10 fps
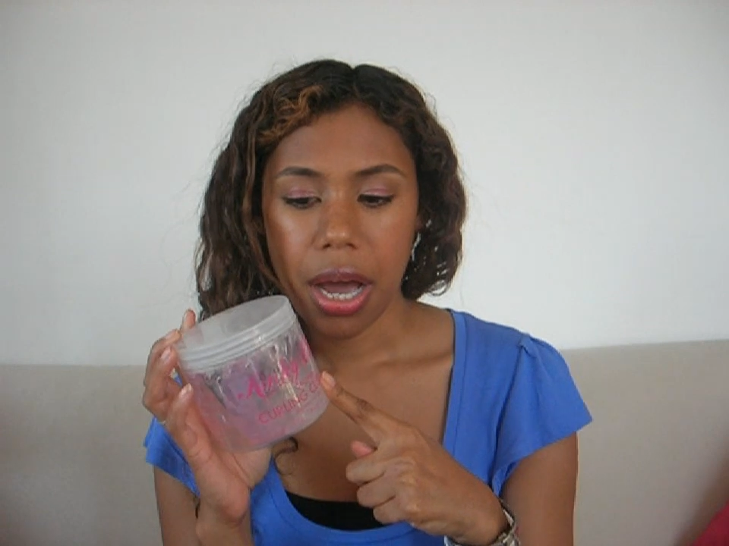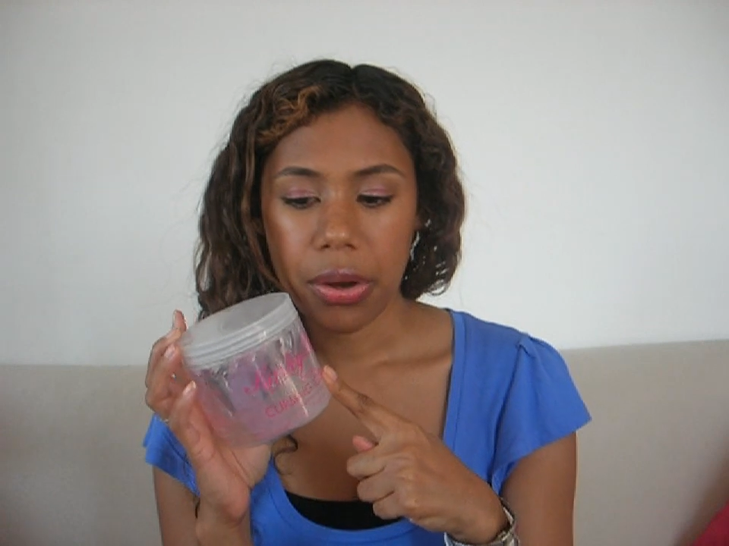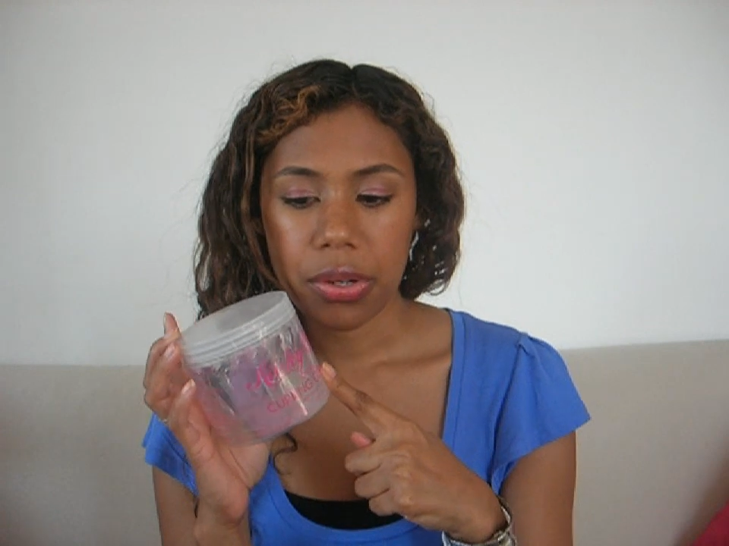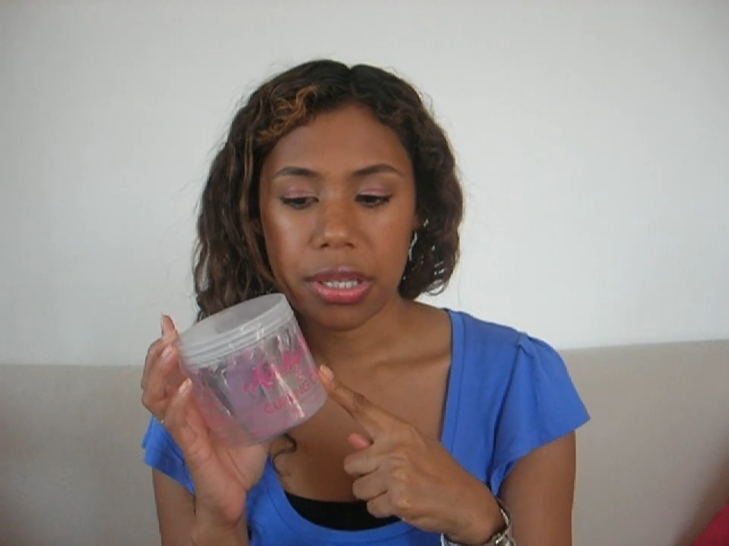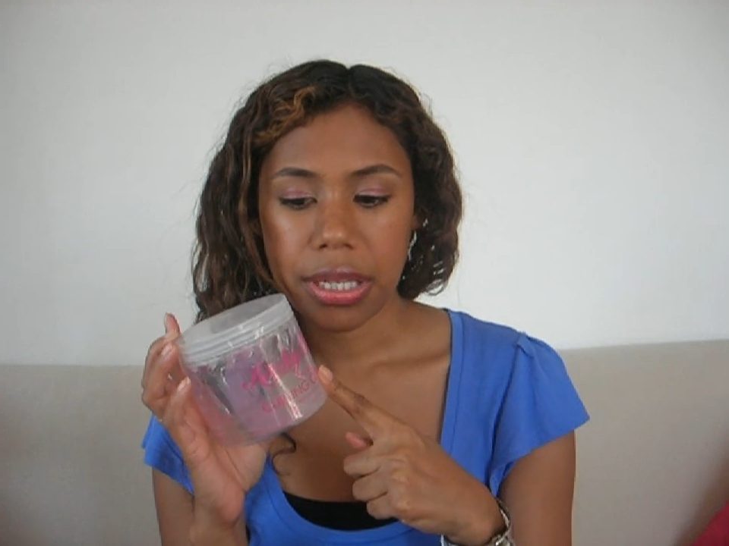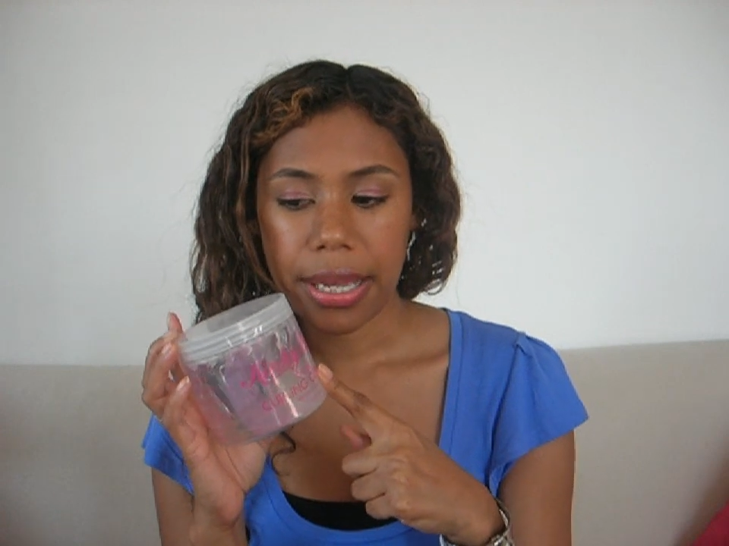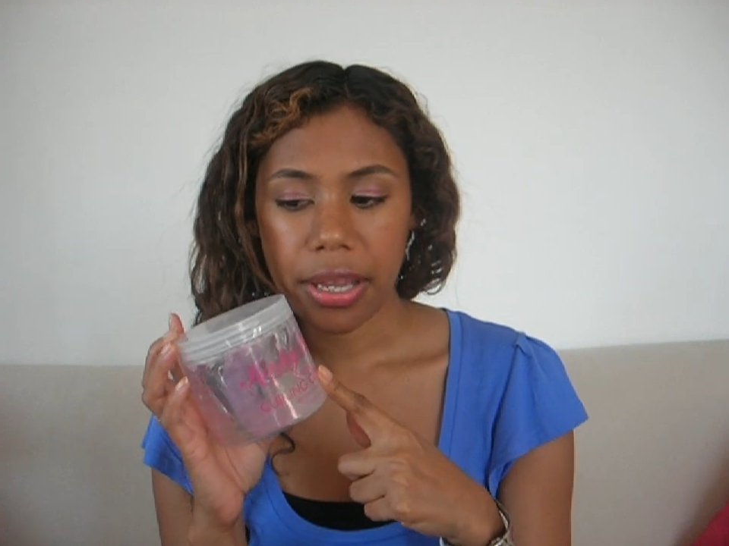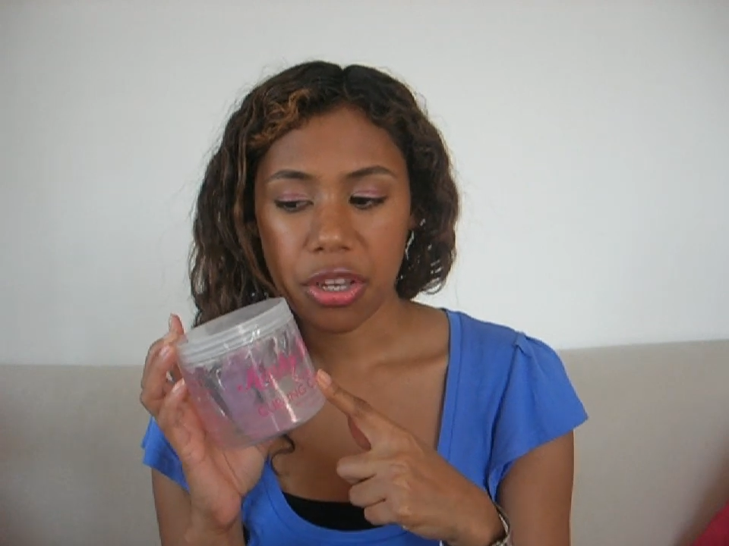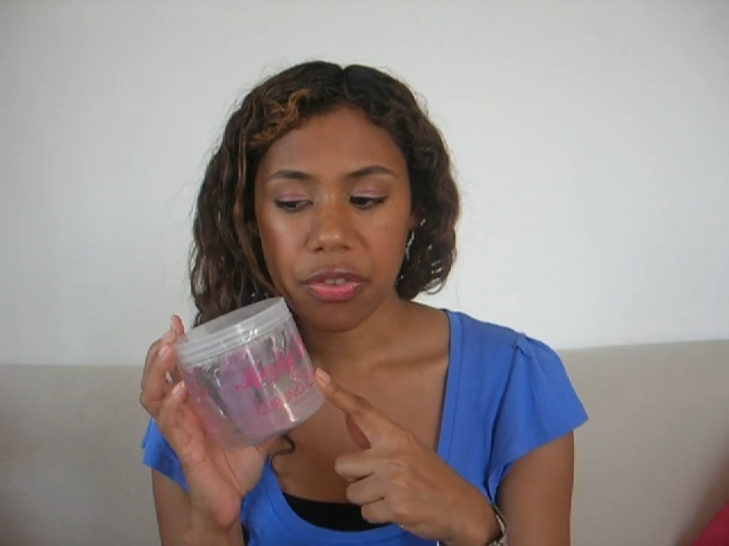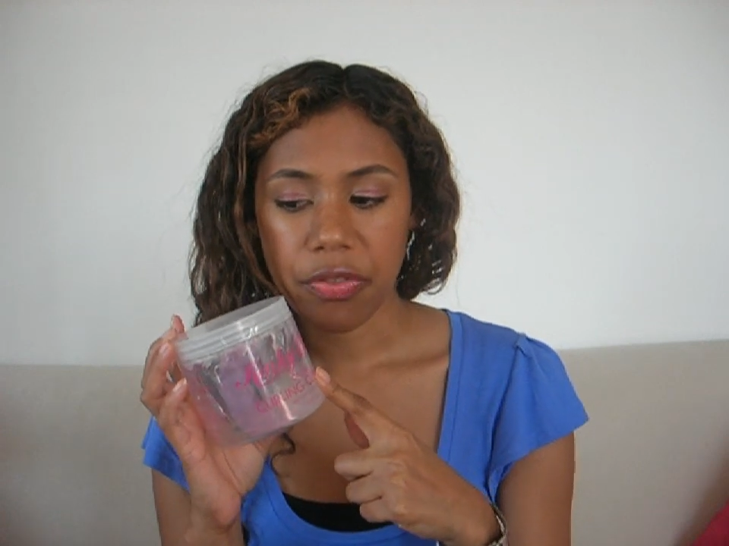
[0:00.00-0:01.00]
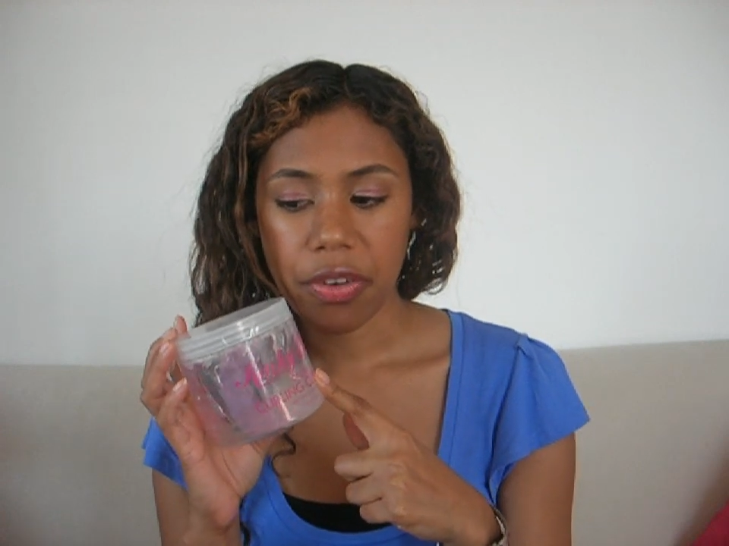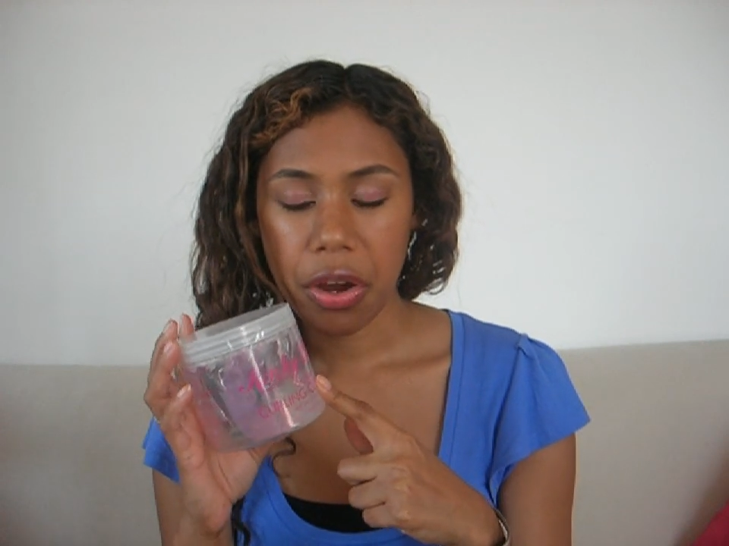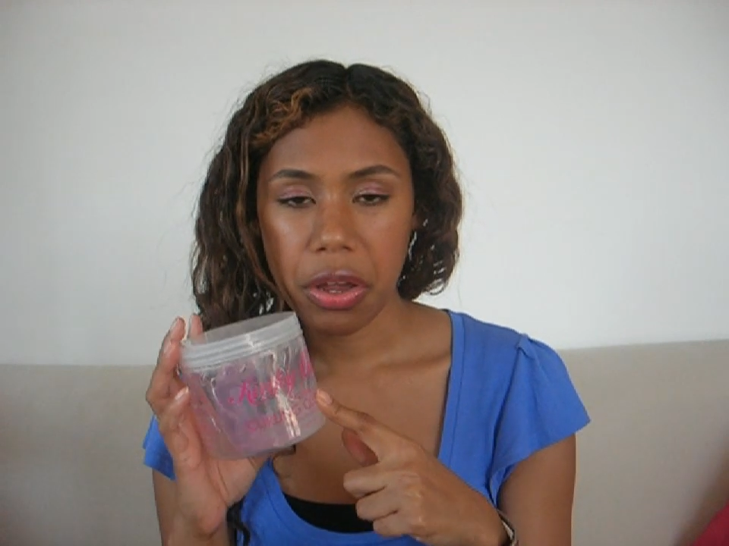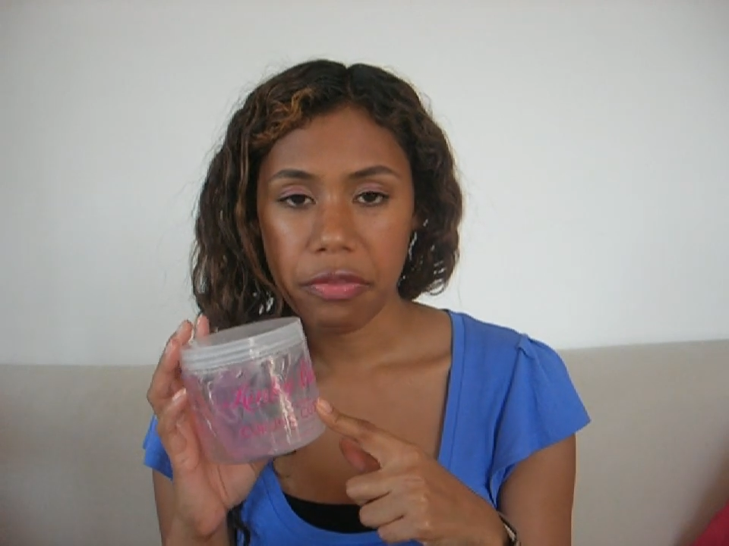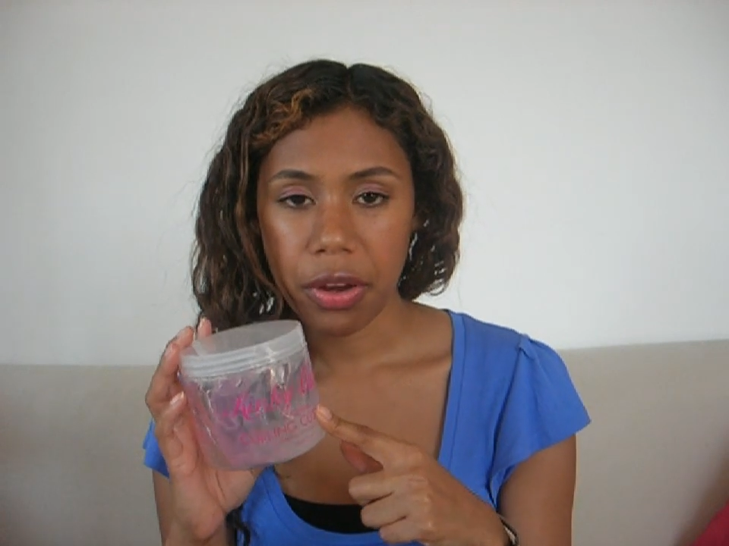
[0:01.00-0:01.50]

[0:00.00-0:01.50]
I would say like it's very,